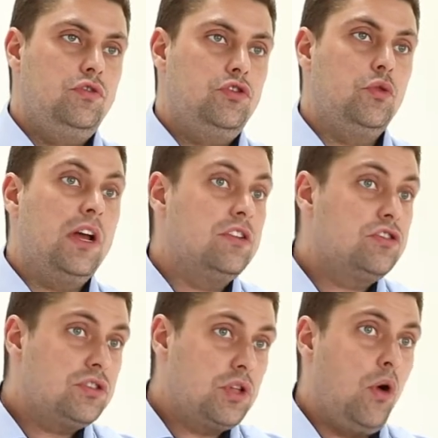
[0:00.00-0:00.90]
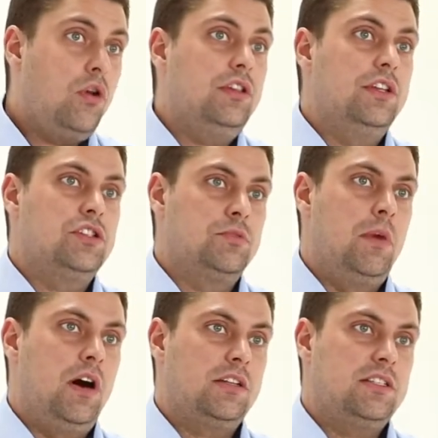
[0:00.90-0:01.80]
To install the
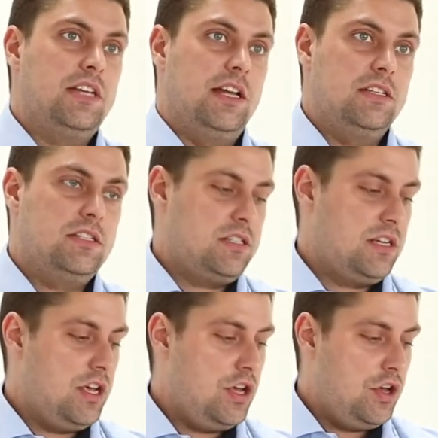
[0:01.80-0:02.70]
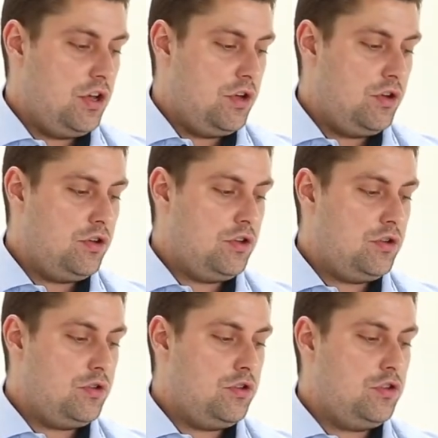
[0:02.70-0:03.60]
SmartSense,
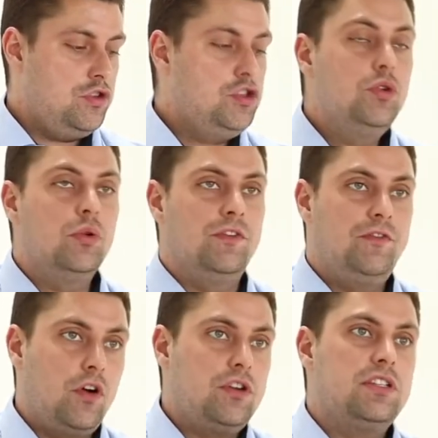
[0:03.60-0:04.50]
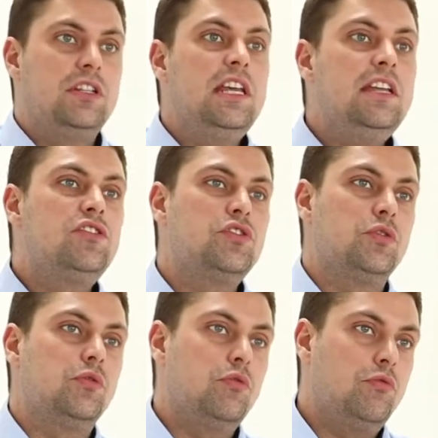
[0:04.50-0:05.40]
you will first need
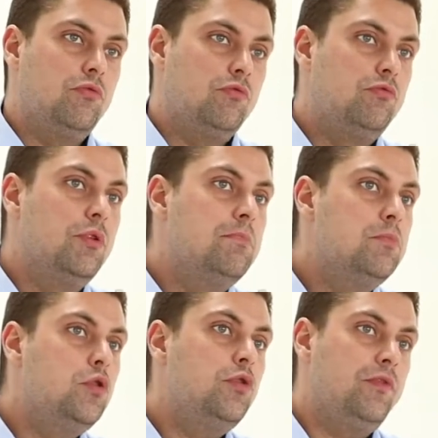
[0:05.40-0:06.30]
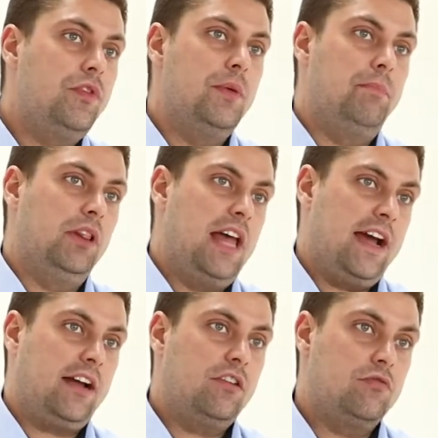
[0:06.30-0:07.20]
to remove the
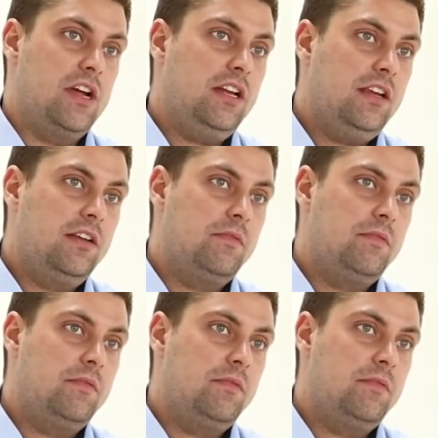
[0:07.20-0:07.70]
black grid